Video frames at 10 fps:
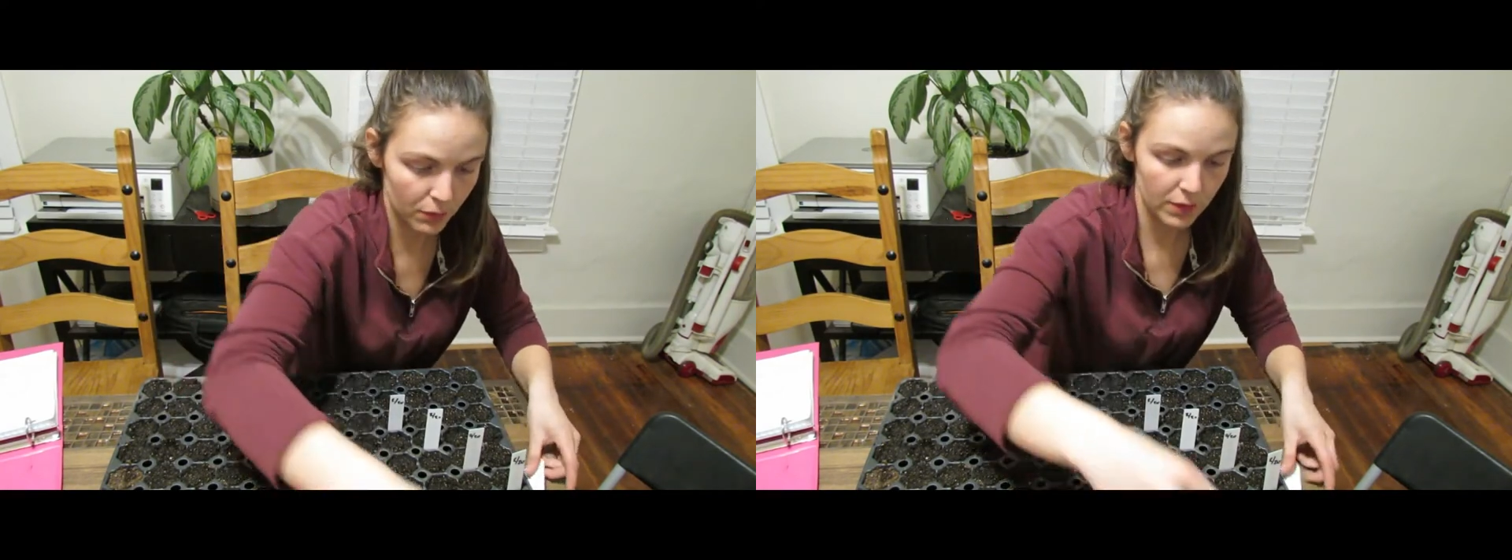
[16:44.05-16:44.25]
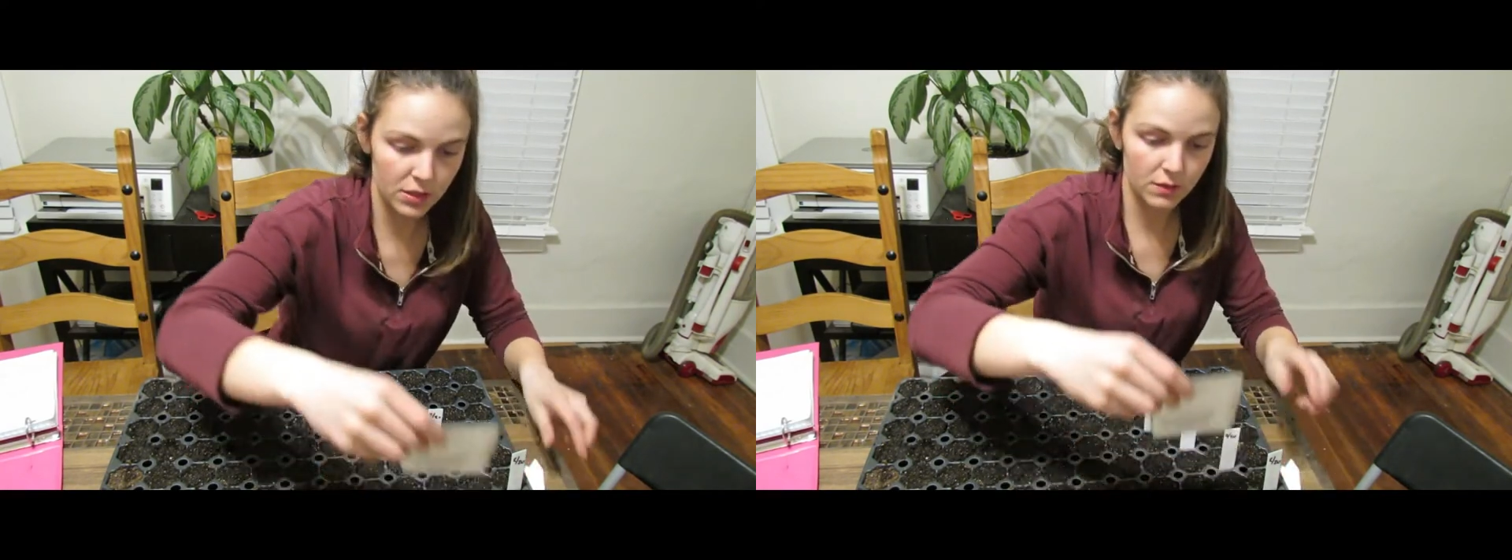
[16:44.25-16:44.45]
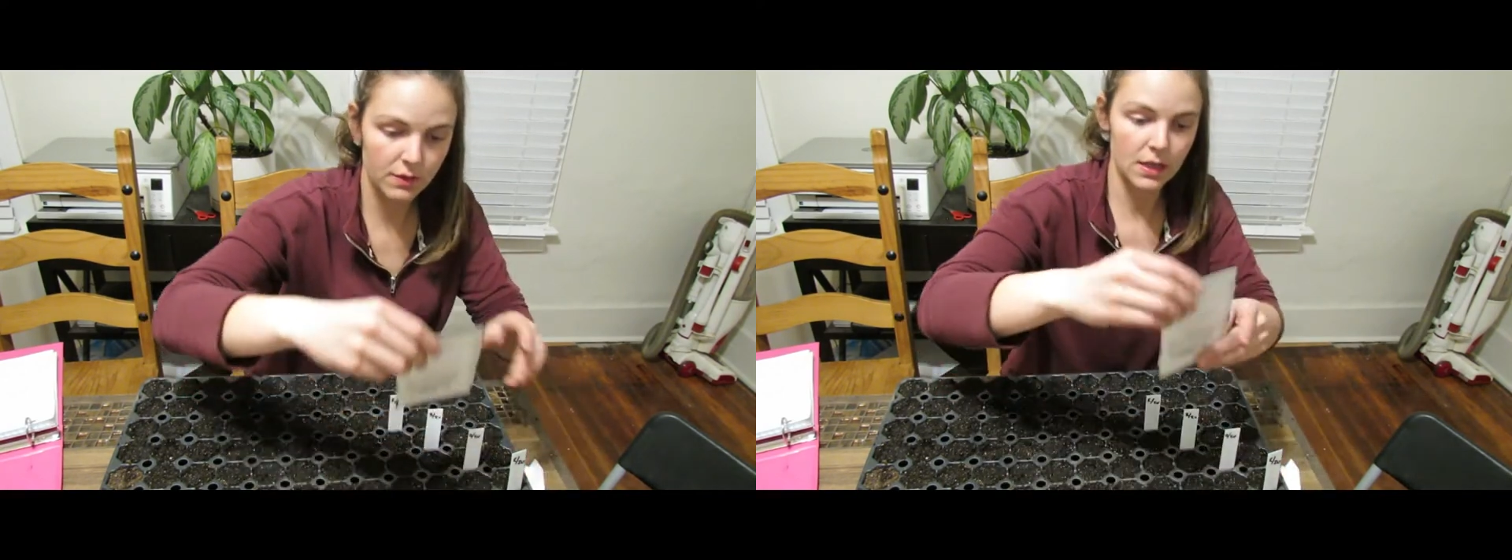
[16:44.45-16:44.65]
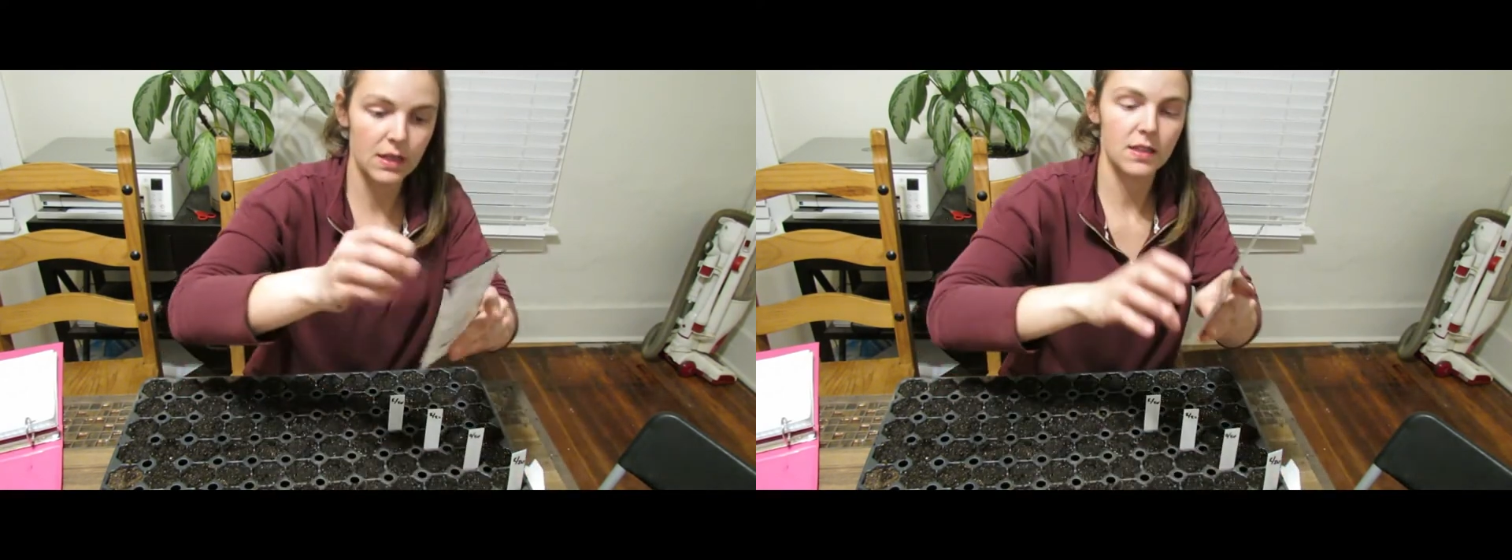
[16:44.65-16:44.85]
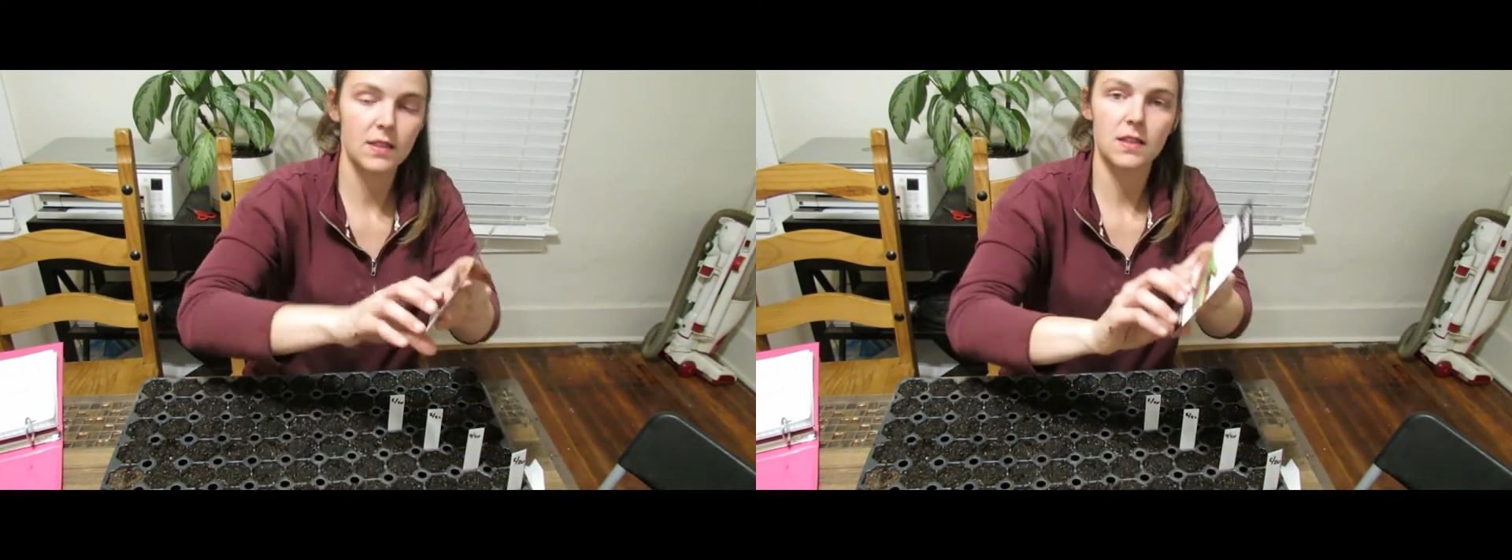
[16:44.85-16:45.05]
we're doing
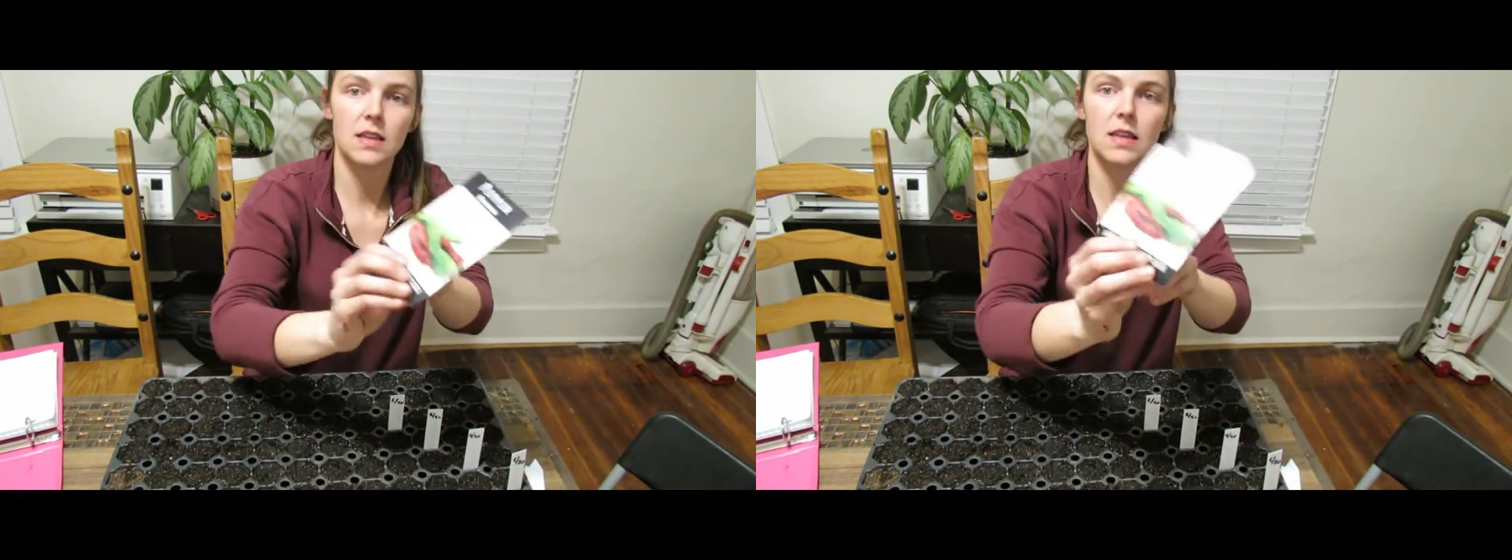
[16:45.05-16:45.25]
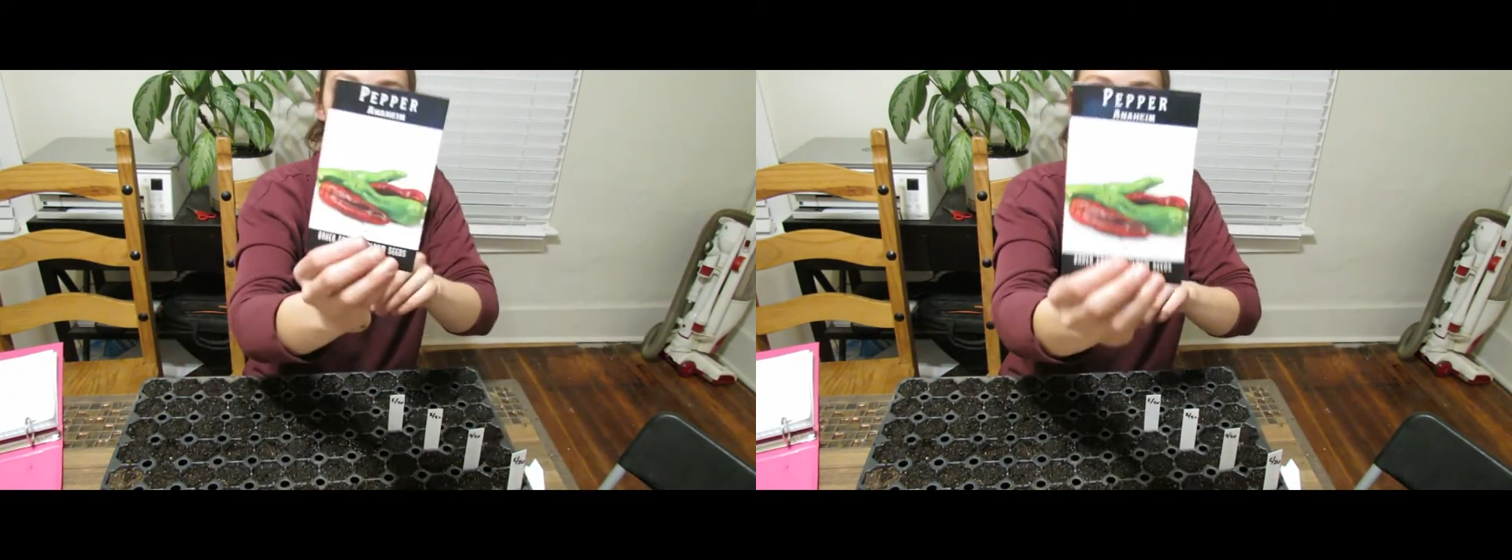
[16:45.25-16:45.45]
is the